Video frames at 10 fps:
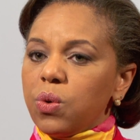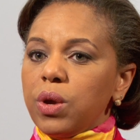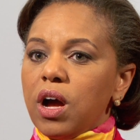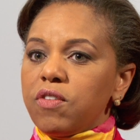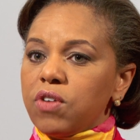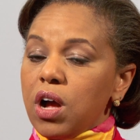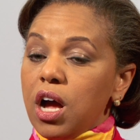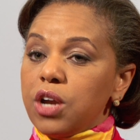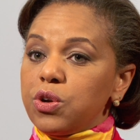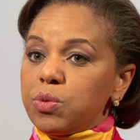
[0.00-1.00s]
We offer
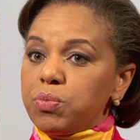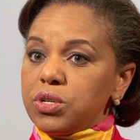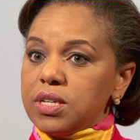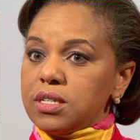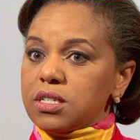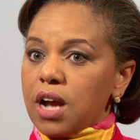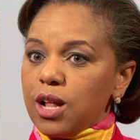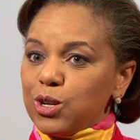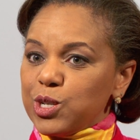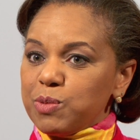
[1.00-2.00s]
100%
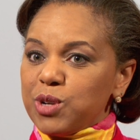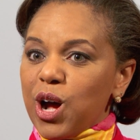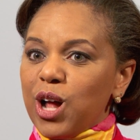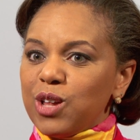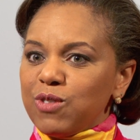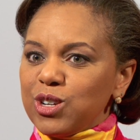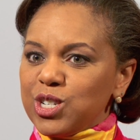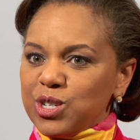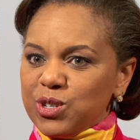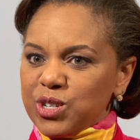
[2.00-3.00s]
scholarship to all of our
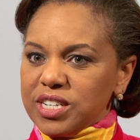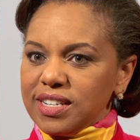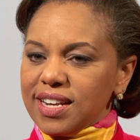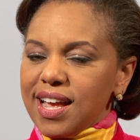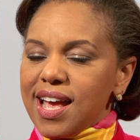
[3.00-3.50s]
children,